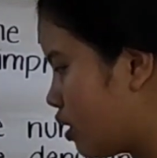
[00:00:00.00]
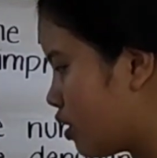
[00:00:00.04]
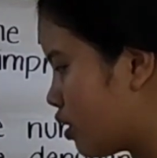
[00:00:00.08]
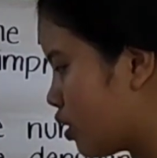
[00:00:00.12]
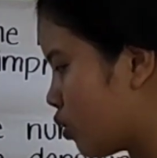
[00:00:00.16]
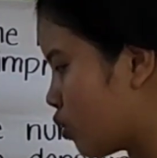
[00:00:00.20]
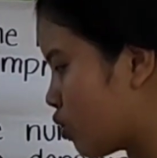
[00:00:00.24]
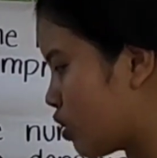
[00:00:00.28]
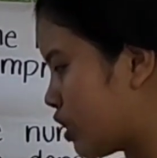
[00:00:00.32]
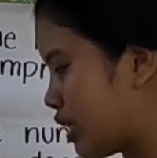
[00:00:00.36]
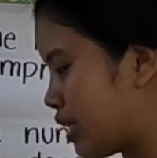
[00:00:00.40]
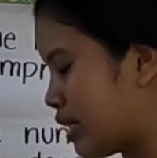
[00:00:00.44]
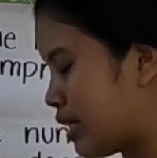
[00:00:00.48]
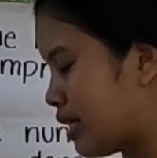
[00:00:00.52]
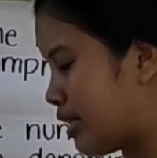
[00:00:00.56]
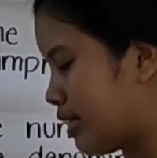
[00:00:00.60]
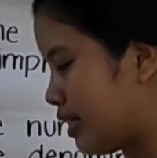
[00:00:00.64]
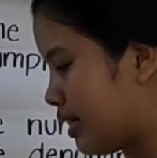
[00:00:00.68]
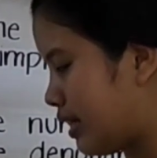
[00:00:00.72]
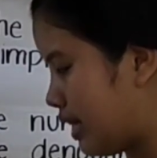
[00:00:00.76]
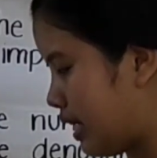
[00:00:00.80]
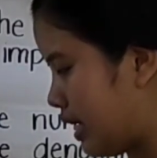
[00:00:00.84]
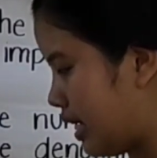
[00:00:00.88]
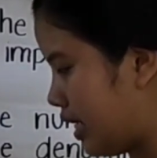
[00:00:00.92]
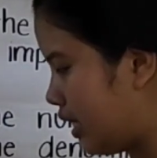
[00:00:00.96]
So
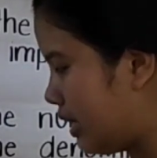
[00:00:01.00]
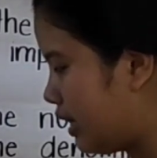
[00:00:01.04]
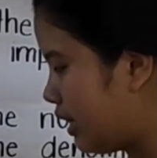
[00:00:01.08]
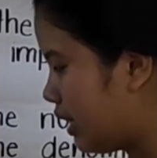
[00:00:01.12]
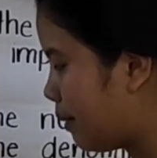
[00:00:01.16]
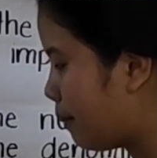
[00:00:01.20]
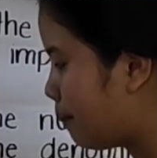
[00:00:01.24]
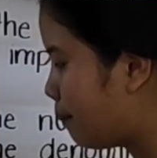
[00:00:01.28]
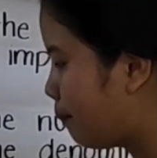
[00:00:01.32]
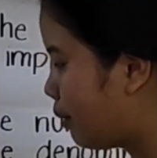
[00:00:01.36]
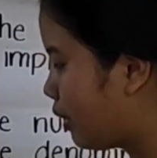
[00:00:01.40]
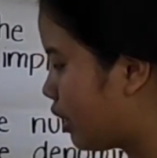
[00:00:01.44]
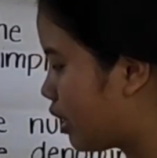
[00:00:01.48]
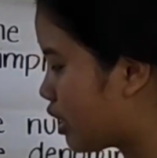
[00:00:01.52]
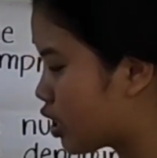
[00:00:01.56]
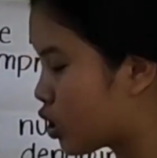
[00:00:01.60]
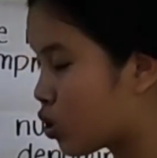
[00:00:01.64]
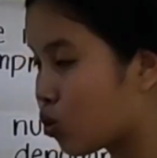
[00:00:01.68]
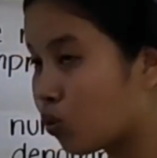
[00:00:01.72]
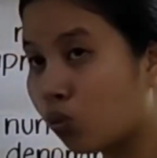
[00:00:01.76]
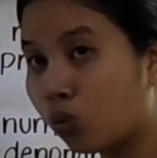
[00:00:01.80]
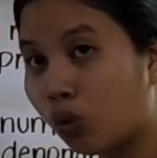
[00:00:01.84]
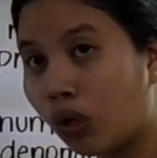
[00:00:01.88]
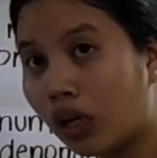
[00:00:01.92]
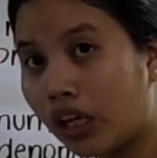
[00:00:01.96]
16
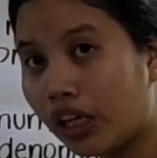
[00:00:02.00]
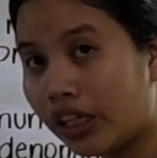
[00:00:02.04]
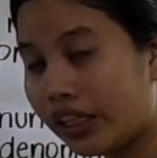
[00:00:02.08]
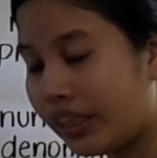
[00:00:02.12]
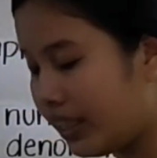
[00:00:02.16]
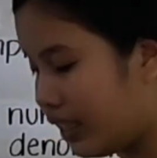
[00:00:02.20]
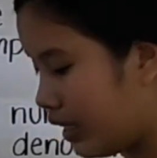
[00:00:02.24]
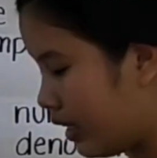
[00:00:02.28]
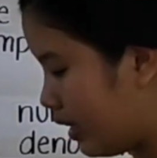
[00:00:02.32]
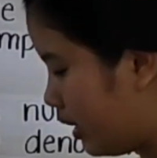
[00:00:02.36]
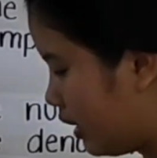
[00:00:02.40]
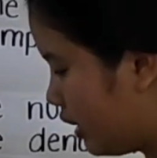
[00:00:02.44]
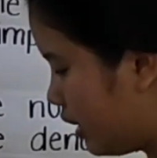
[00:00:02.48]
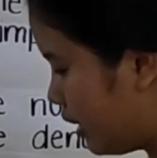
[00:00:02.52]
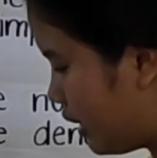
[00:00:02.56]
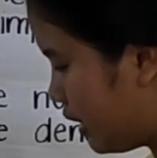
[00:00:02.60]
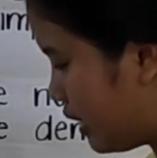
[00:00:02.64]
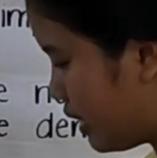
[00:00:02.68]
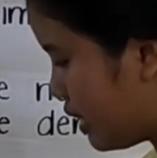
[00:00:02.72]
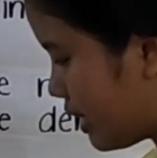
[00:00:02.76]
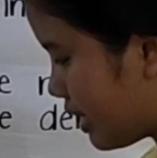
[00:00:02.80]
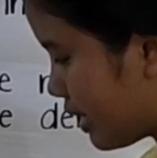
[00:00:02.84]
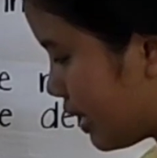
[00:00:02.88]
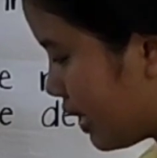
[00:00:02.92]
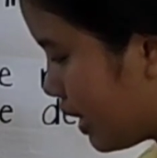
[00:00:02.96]
plus 1
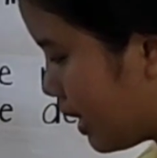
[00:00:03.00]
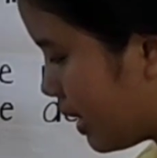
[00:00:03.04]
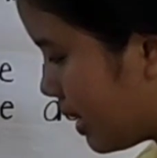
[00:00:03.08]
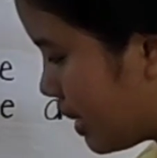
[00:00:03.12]
is